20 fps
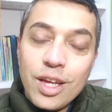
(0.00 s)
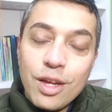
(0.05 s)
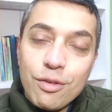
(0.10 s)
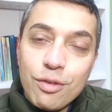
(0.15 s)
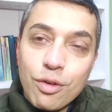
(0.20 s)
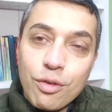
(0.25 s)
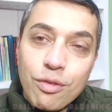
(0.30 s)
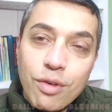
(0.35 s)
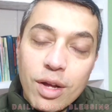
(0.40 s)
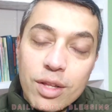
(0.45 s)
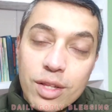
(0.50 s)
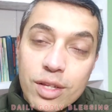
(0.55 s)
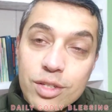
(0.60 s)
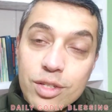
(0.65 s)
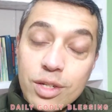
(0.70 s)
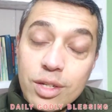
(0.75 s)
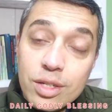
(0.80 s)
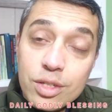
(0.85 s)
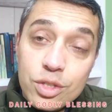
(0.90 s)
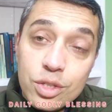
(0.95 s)
If your father
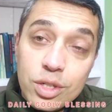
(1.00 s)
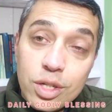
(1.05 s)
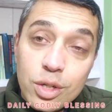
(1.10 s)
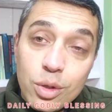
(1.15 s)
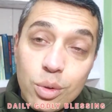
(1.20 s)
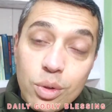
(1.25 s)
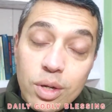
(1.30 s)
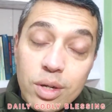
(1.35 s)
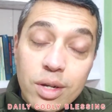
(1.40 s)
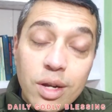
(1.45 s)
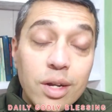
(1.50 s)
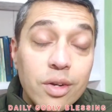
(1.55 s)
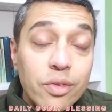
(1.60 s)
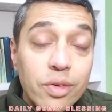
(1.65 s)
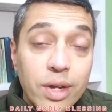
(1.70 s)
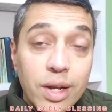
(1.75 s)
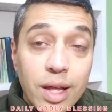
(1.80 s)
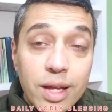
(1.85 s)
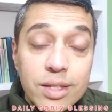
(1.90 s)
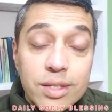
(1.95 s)
is an engineer, you'll
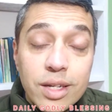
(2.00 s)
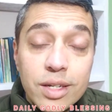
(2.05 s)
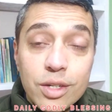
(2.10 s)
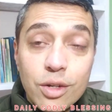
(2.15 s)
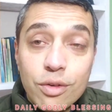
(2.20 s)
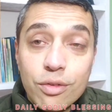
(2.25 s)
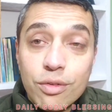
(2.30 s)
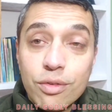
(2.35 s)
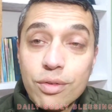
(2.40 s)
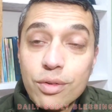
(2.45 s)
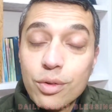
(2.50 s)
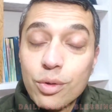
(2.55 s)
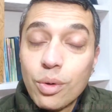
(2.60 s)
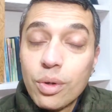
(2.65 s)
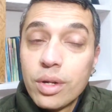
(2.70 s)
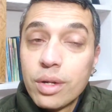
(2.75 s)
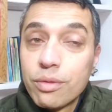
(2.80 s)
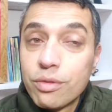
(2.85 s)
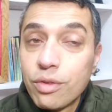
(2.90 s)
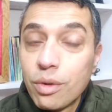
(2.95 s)
realize that you're you
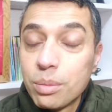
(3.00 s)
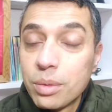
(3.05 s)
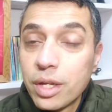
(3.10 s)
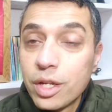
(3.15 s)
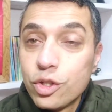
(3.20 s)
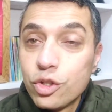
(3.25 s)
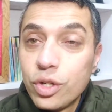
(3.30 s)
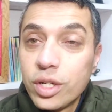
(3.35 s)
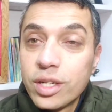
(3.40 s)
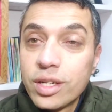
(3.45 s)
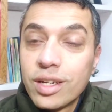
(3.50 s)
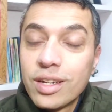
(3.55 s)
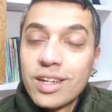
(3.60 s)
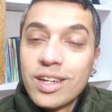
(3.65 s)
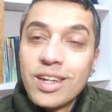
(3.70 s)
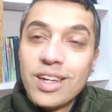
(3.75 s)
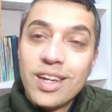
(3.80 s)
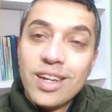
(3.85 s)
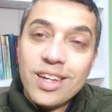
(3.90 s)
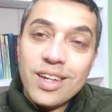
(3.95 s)
are from the engineering
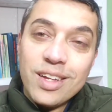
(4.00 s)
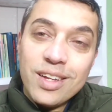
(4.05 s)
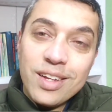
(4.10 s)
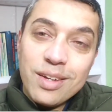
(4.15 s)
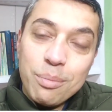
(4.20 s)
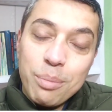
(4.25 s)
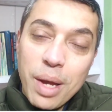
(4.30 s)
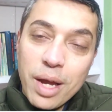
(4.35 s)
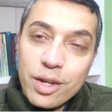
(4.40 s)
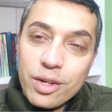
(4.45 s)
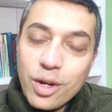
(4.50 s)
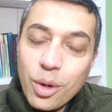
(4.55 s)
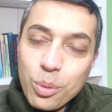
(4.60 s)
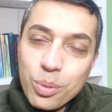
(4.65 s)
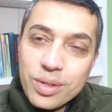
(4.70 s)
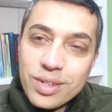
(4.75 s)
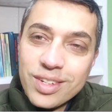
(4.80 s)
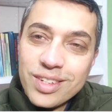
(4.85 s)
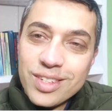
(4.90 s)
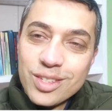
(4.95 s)
background.
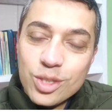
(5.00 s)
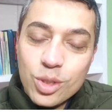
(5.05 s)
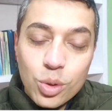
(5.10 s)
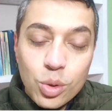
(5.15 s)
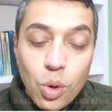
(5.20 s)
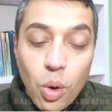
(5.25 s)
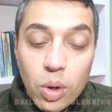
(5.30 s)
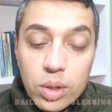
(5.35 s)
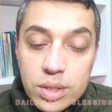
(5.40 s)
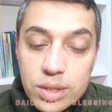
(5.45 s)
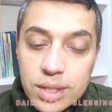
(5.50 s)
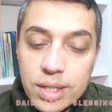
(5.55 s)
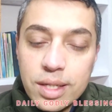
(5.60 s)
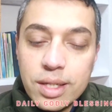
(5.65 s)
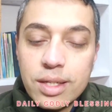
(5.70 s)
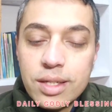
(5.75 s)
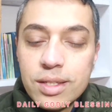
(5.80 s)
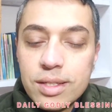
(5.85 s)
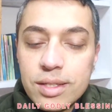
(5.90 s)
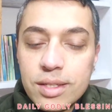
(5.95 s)
So God
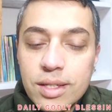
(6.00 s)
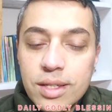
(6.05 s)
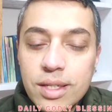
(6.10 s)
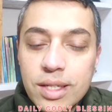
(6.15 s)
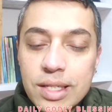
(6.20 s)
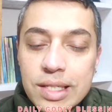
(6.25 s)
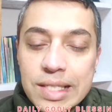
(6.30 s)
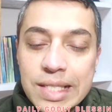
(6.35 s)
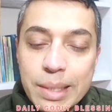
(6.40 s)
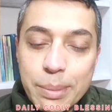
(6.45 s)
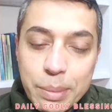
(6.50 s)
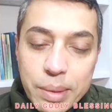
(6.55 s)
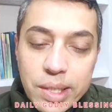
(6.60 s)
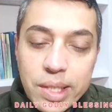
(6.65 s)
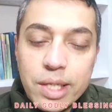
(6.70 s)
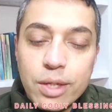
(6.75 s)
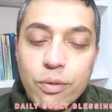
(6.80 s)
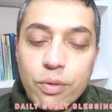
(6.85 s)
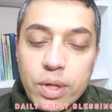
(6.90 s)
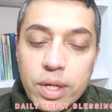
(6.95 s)
says,
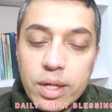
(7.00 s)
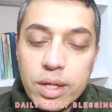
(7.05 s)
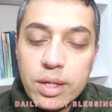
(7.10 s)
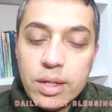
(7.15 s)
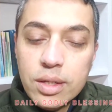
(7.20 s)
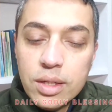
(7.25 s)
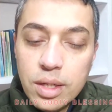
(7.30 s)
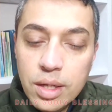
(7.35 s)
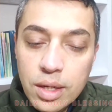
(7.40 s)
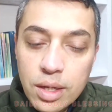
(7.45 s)
similarly over here,